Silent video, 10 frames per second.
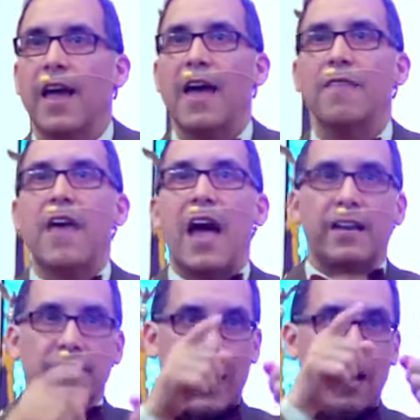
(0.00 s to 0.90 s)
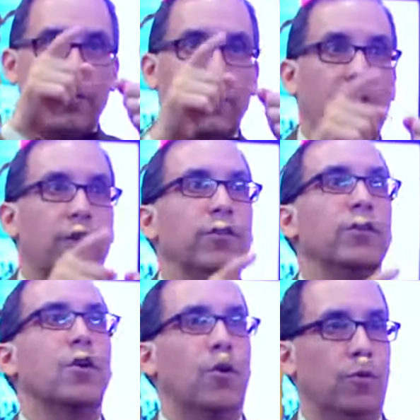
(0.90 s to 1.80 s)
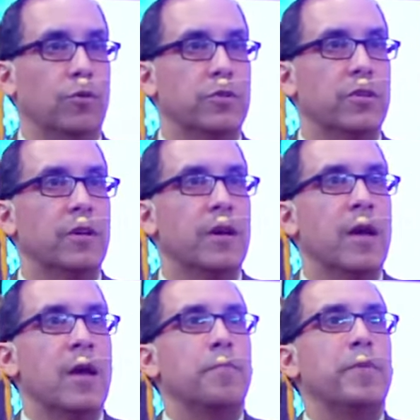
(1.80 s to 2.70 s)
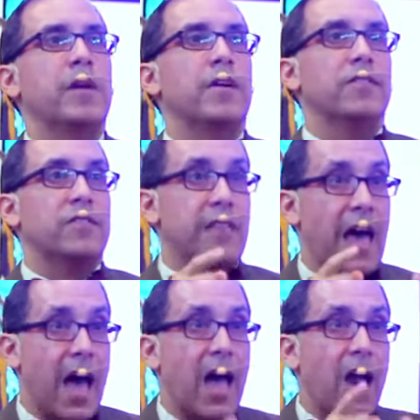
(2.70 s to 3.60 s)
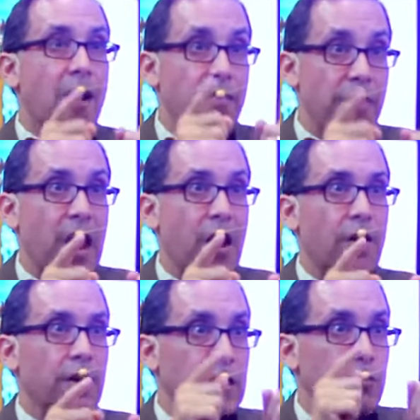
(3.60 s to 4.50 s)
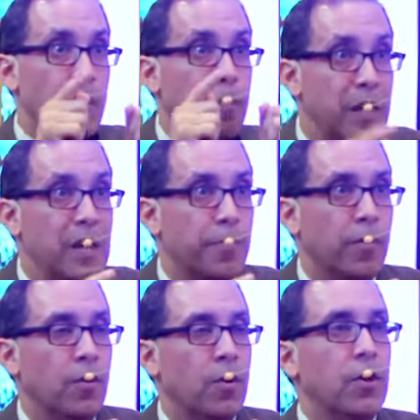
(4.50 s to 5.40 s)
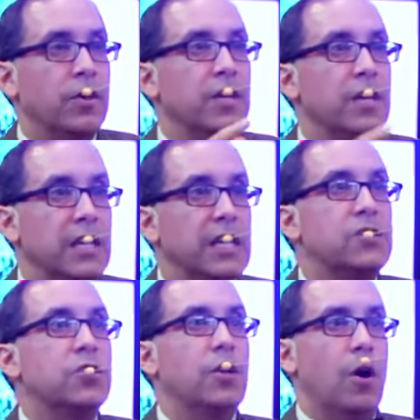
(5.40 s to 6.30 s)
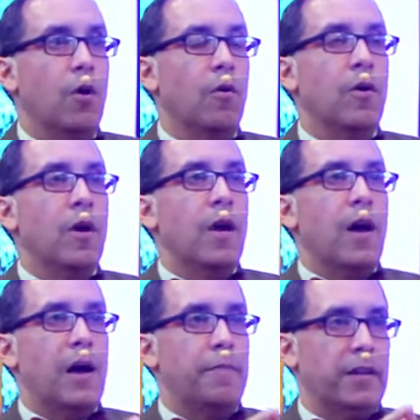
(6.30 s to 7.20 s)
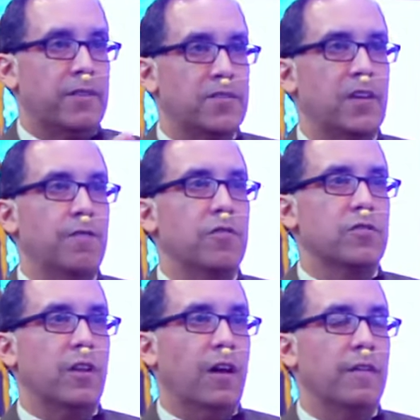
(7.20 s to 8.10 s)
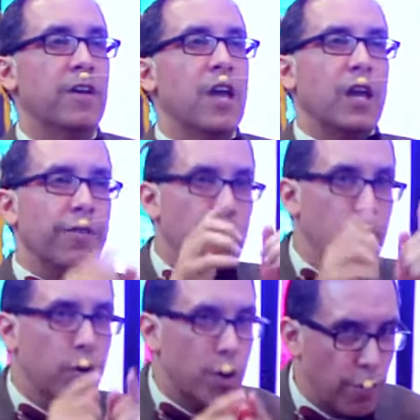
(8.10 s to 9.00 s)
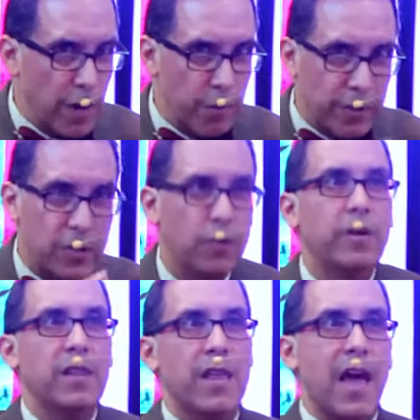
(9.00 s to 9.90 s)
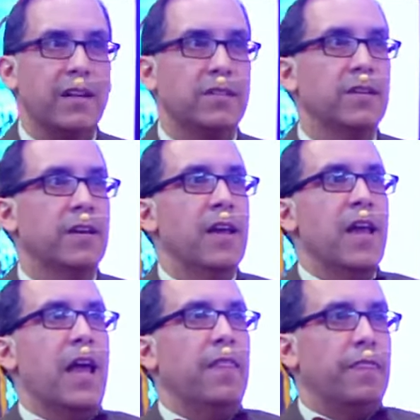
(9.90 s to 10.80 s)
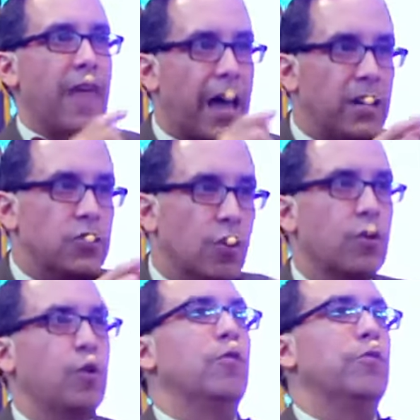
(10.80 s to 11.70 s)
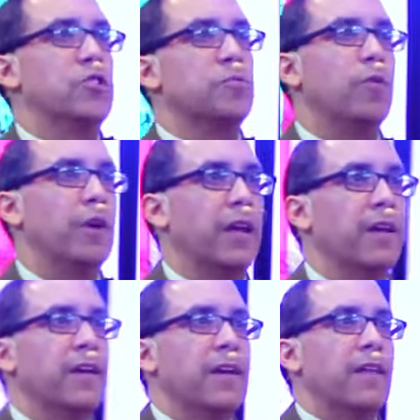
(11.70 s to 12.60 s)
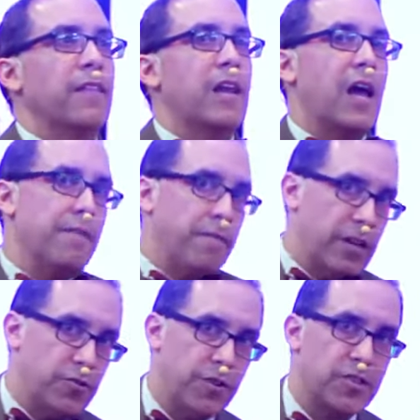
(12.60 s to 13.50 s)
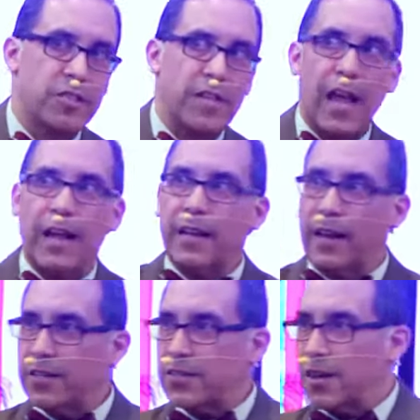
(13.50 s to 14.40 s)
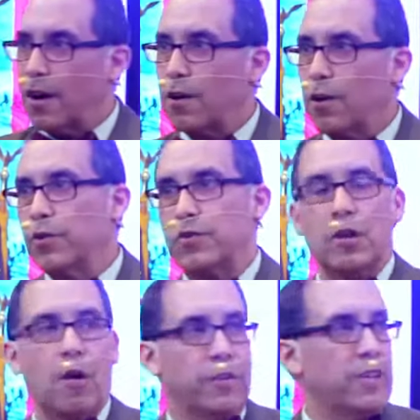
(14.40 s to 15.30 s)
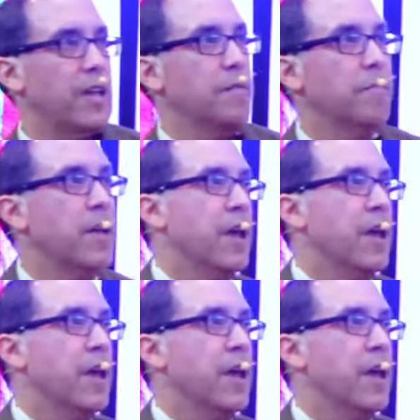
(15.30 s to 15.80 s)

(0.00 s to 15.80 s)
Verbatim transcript: And that is out there in the cold. Because there, there is where people need to know about the Savior's love. If you agree with doing that, and that is your goal this morning, then I invite you to stand and let's sing our closing hymn,